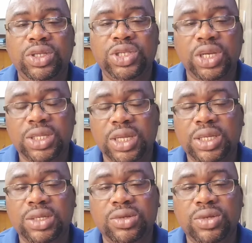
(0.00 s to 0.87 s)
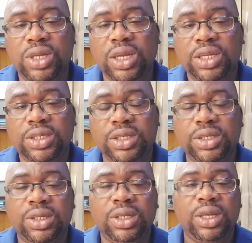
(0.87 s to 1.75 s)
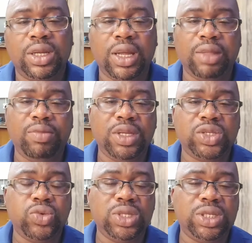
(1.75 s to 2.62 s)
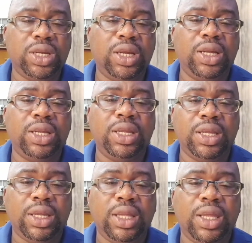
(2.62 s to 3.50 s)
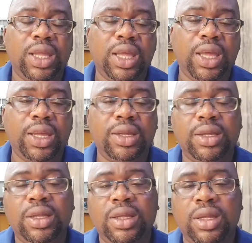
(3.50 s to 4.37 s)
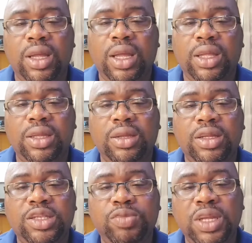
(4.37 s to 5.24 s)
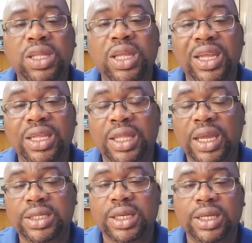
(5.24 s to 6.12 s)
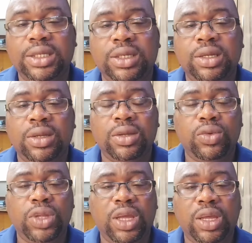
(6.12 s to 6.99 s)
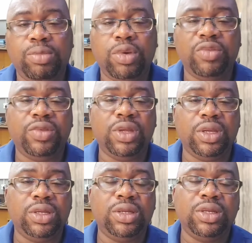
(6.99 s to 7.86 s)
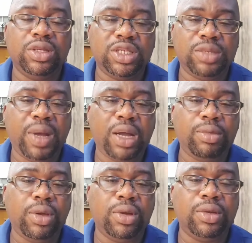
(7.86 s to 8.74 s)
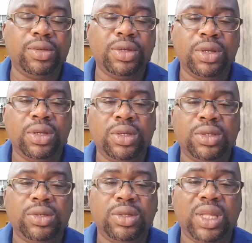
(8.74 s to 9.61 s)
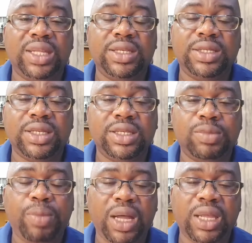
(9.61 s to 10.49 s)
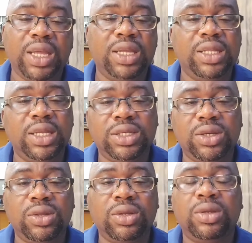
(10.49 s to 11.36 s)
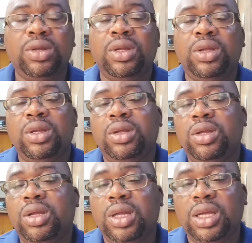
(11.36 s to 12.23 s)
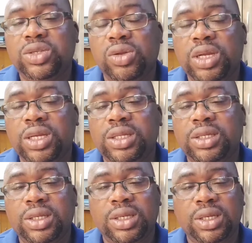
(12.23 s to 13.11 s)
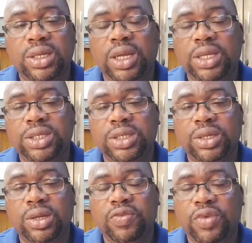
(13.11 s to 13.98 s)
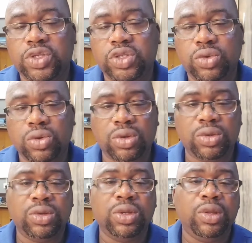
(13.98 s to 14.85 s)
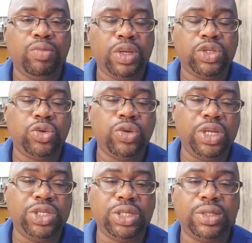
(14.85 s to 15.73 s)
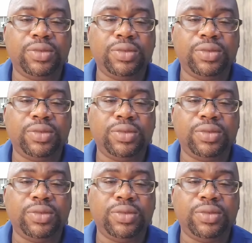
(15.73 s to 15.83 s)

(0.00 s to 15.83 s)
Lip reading: injected into the engine and mixed with air and being ignited with the help of the spark plug. So that is a spark ignition gasoline engine, four stroke petrol engine.